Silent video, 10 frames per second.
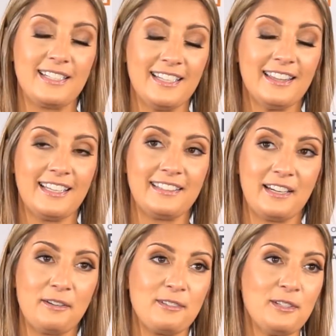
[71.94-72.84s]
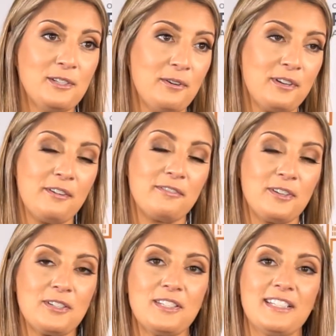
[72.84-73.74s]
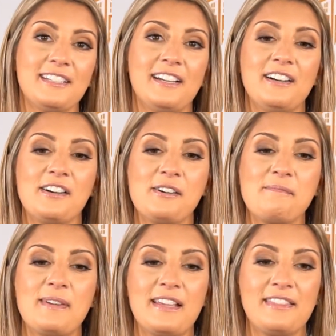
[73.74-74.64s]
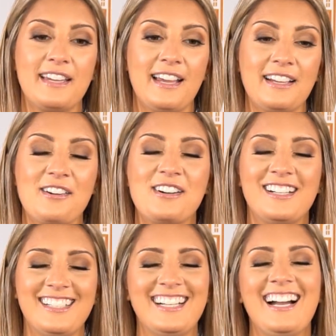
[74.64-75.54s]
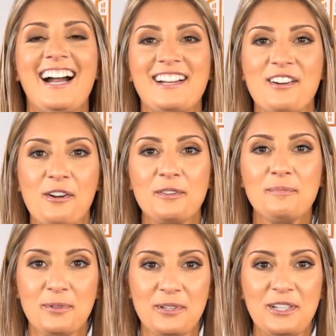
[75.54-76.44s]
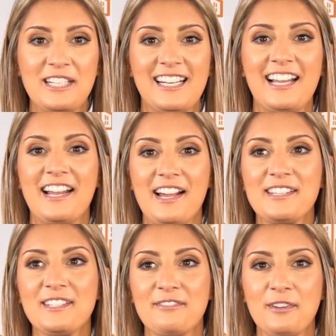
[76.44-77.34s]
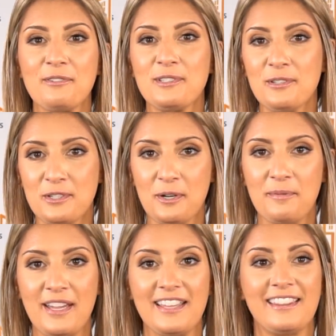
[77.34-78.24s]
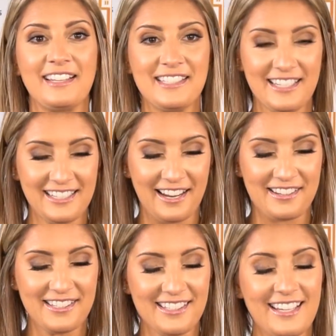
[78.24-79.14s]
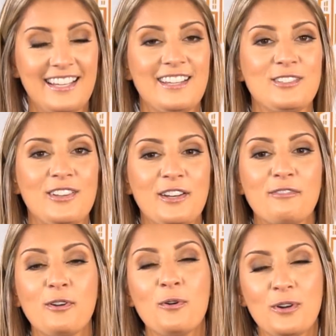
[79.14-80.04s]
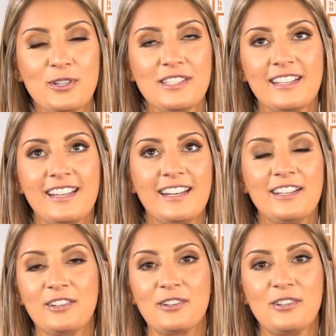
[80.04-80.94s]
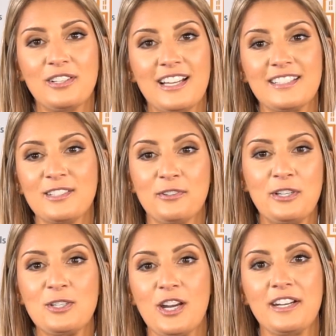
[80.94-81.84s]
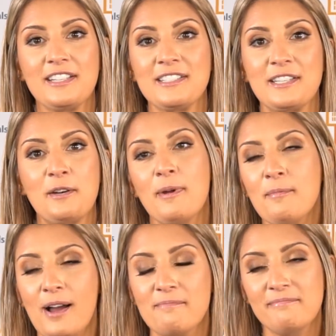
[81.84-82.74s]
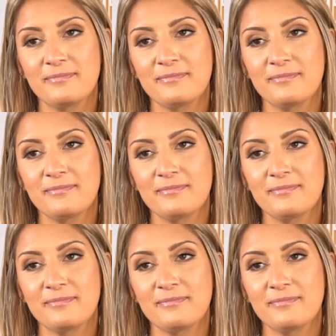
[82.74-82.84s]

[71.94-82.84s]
did think that it was a joke at first, and then I called the board and I asked if it was legitimate, and they said yes. So then, of course, like any girl, I screenshot it and sent it to my mom.